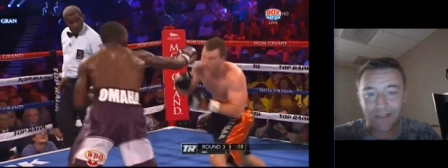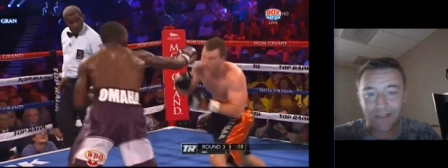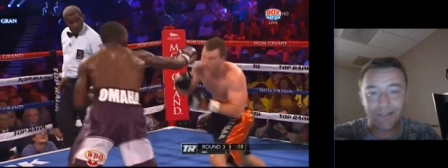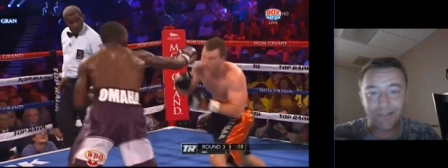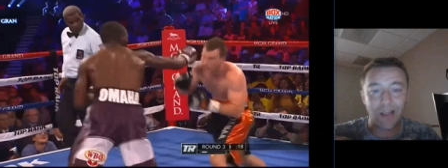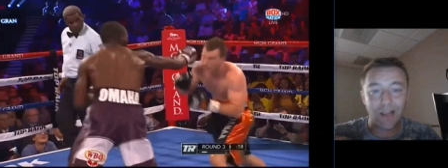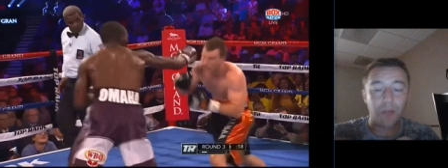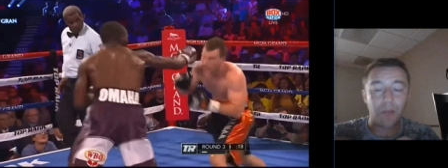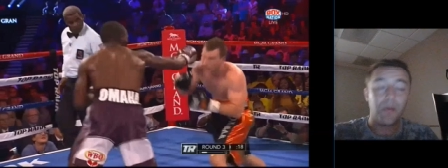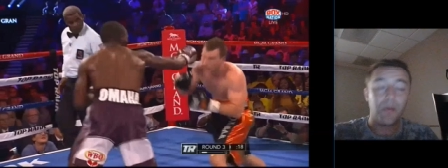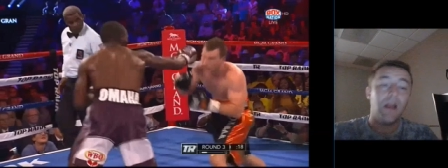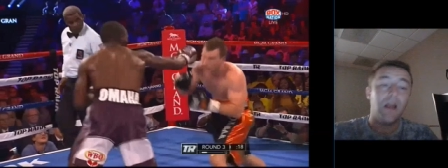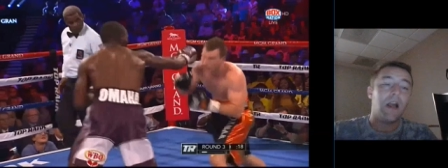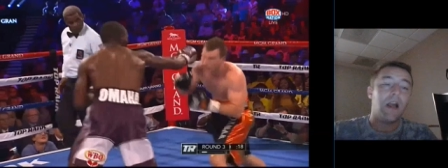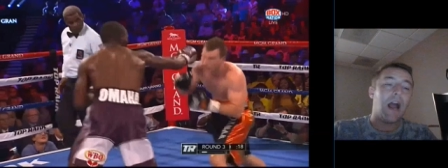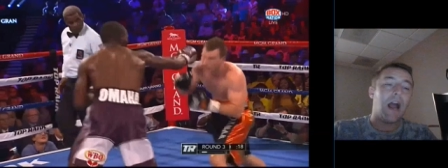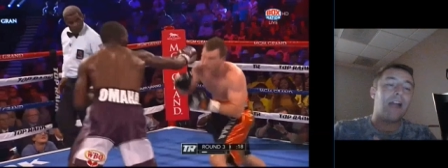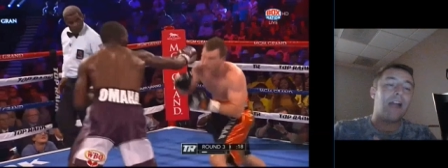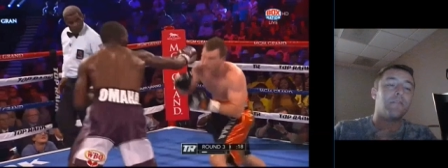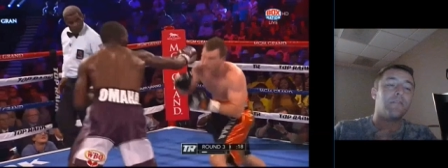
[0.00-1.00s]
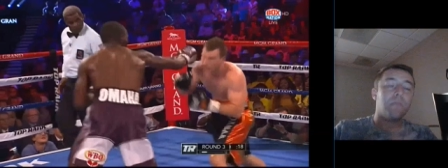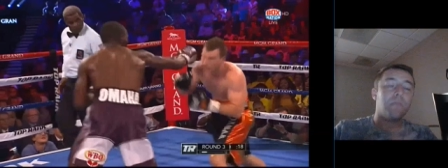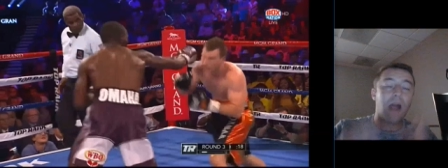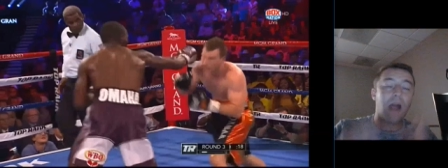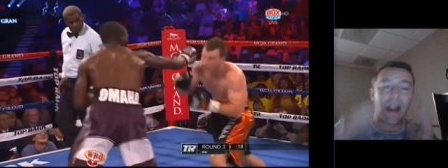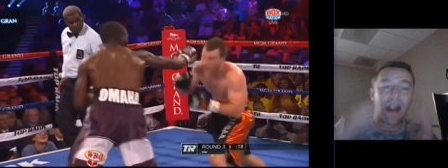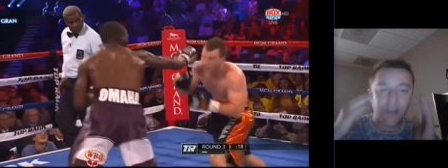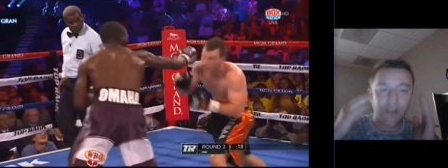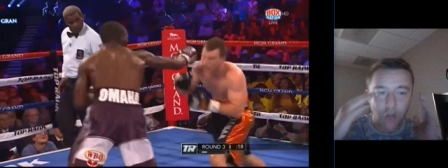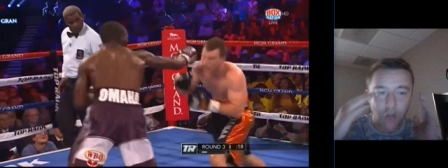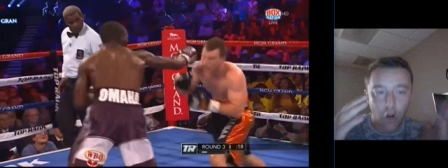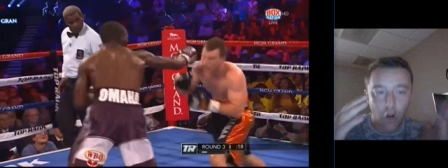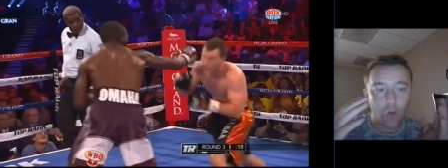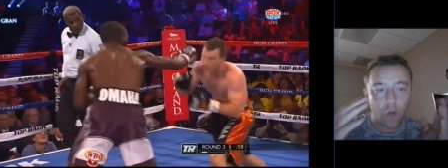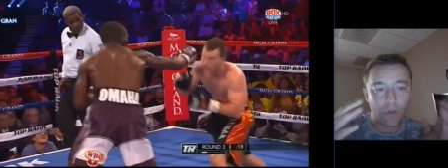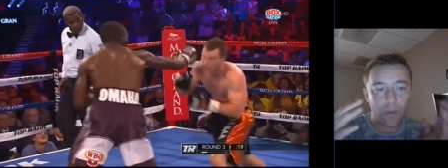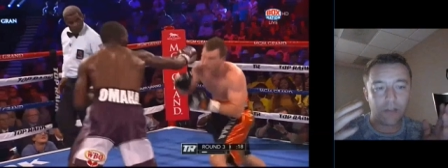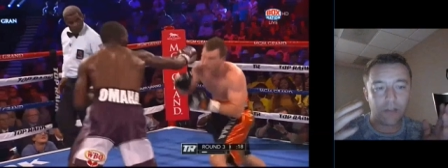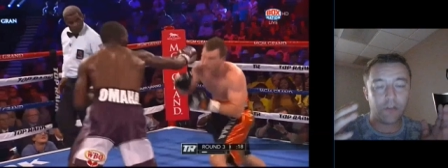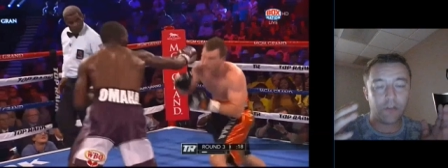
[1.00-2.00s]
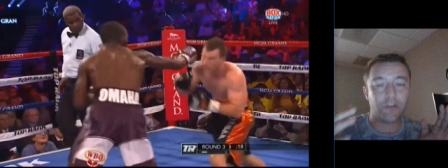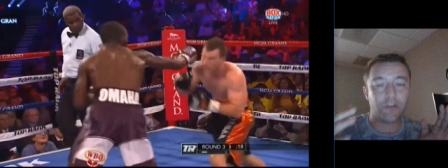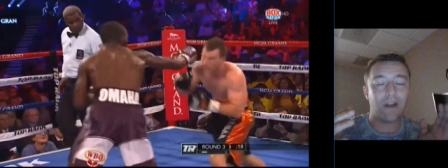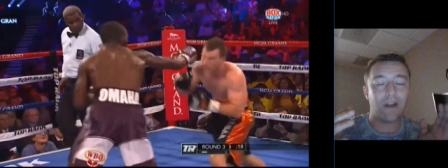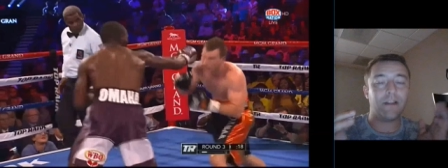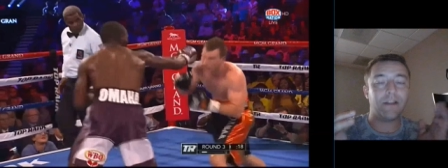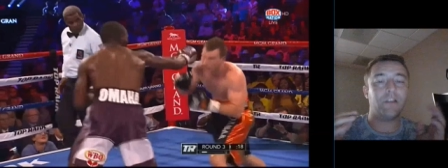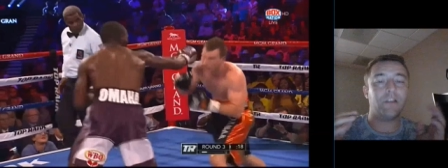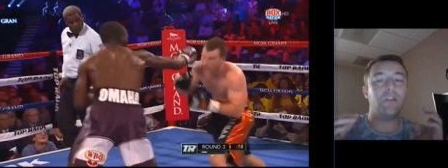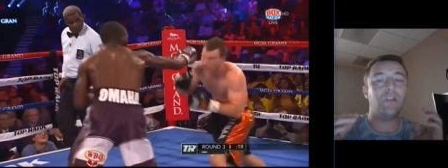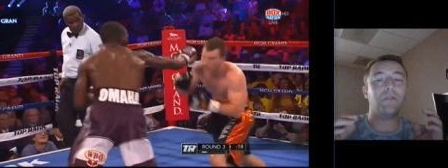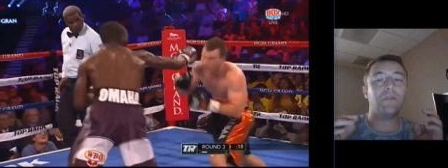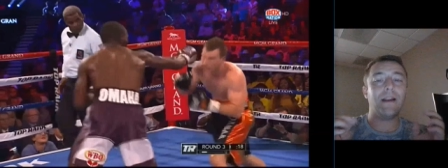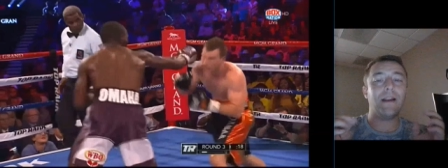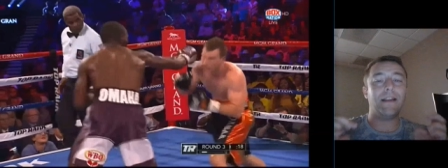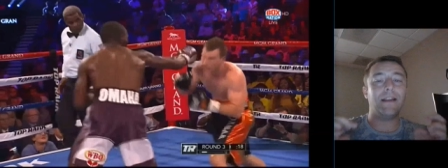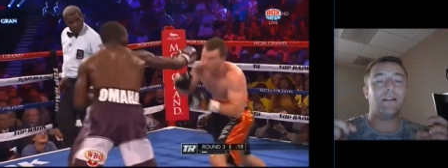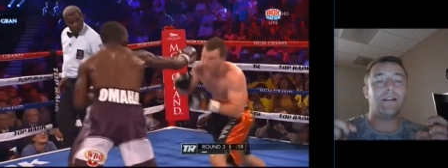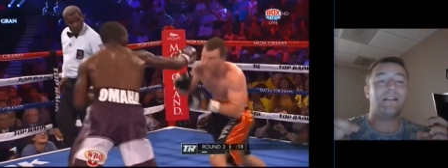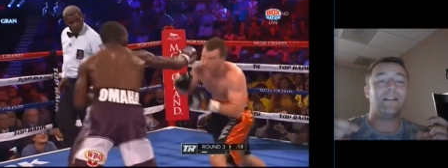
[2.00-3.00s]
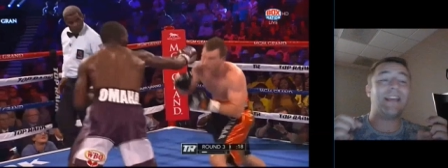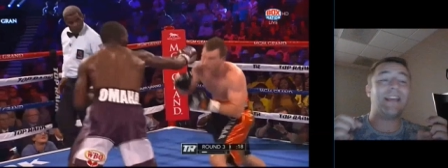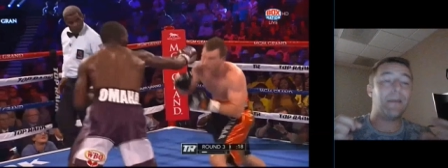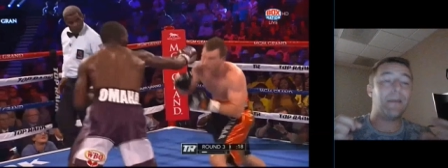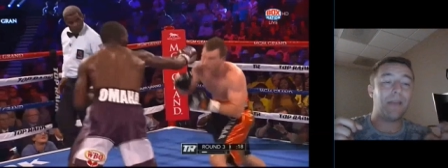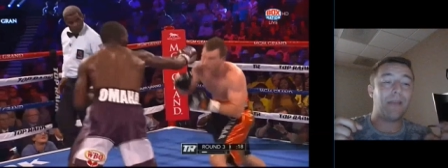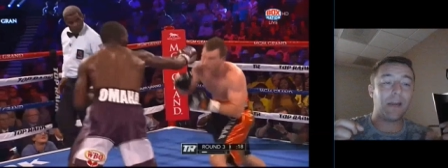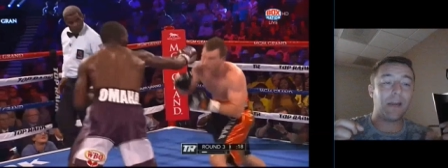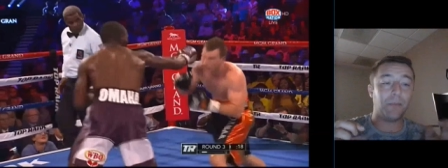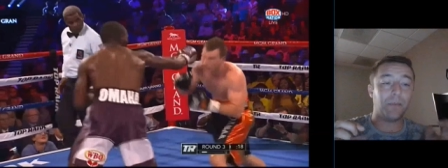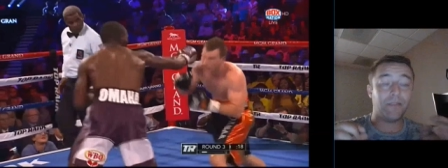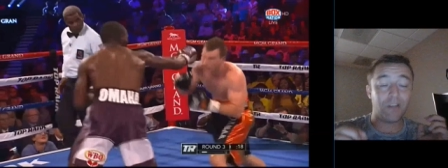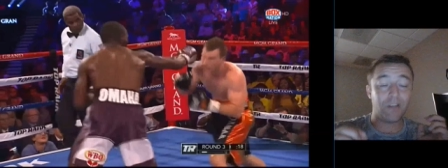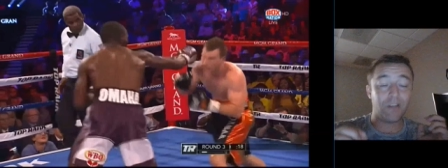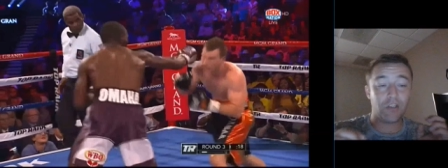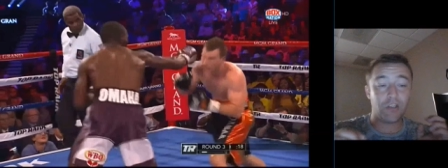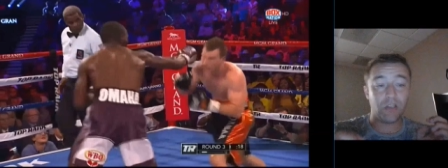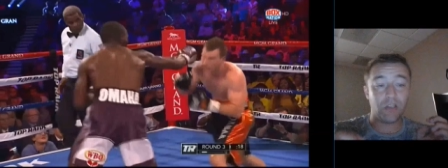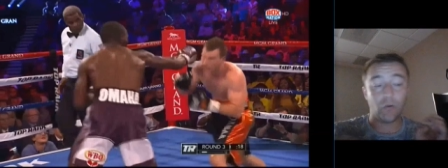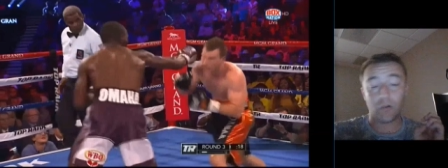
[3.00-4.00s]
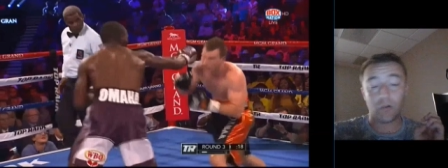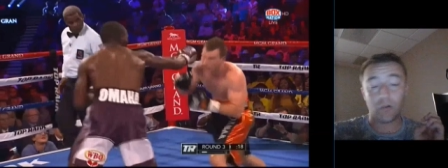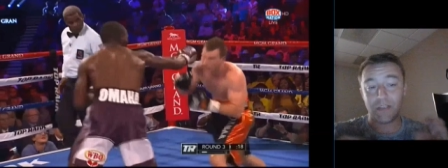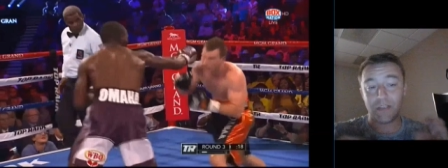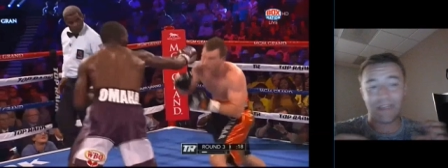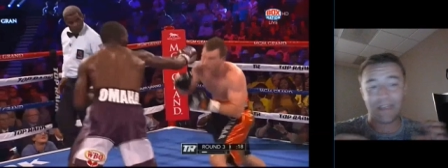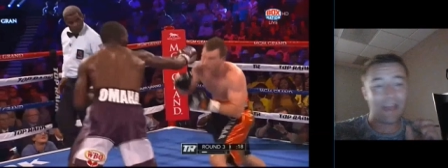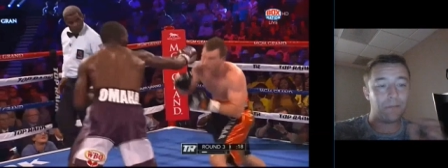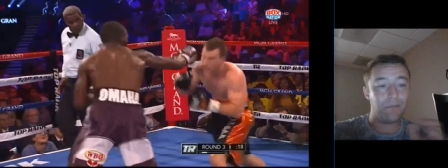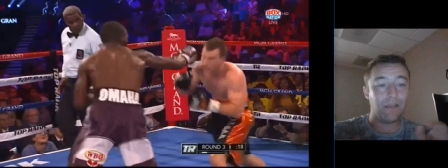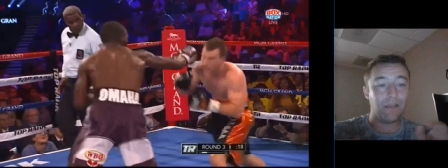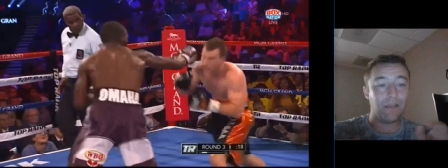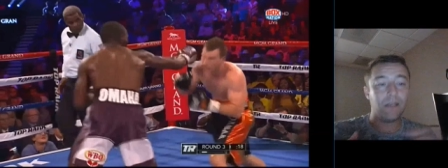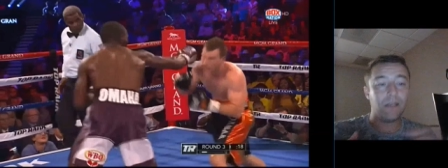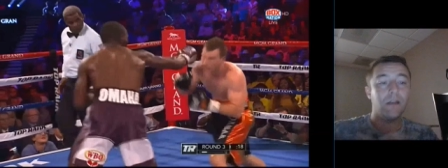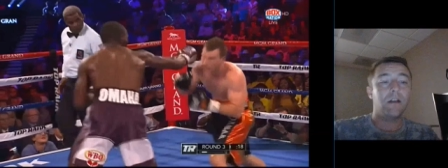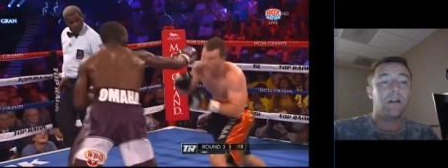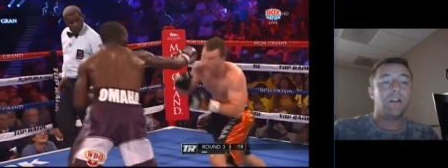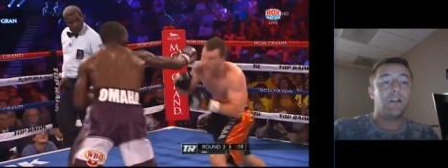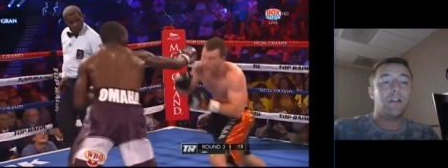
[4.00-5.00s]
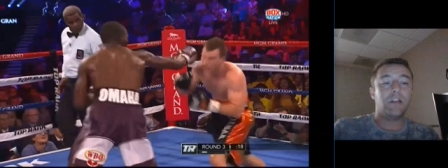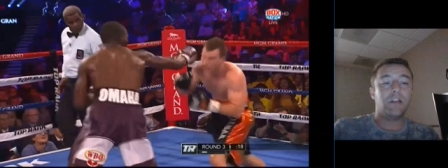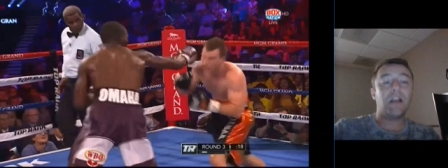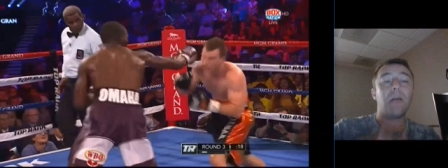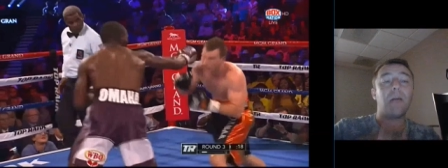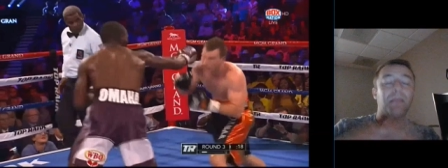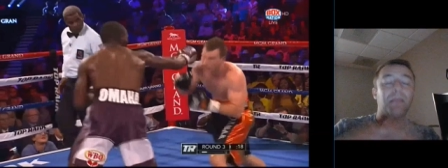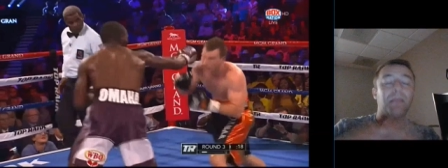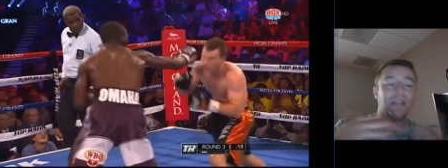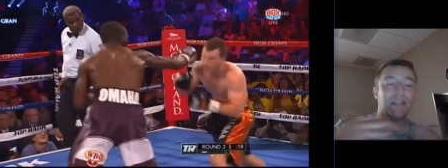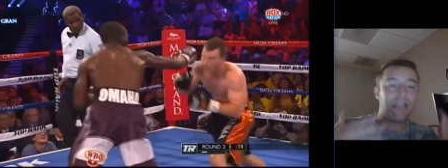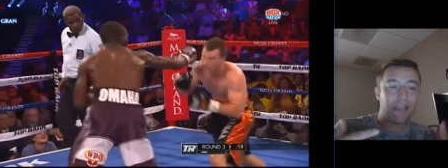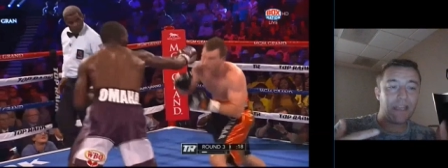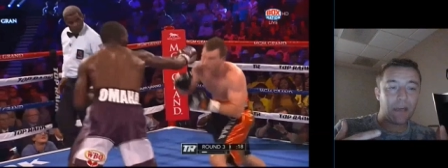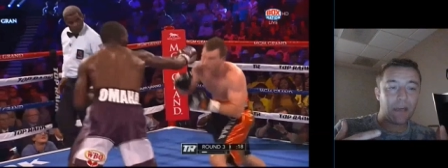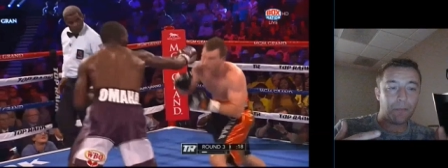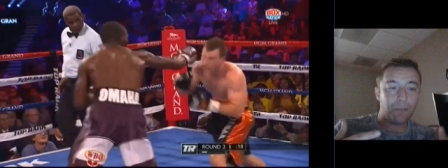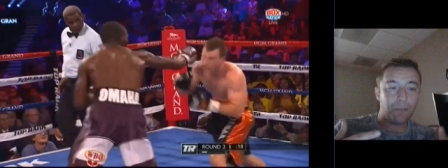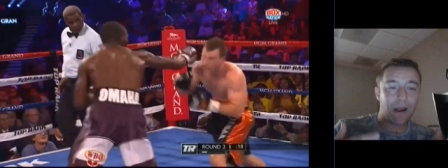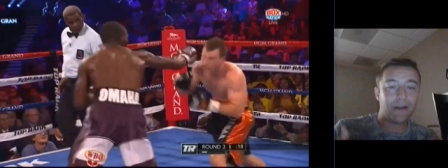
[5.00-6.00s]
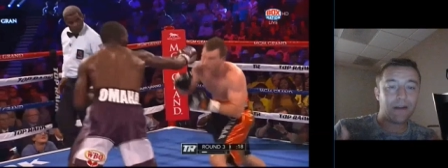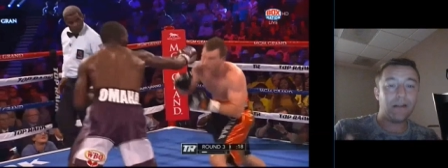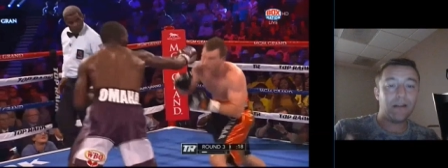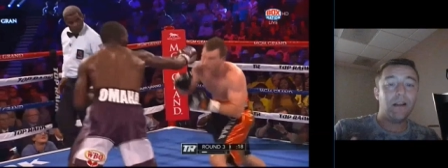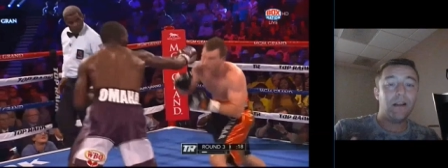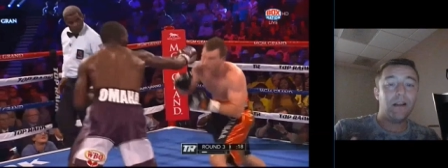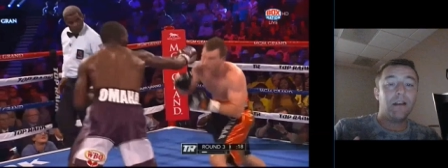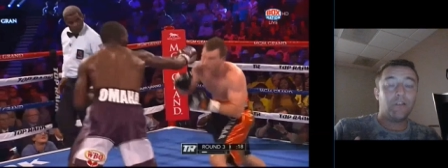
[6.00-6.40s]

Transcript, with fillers: up. I, rem I know what you're trying to do right here to get me out of position, or to get me to not be thinking about it,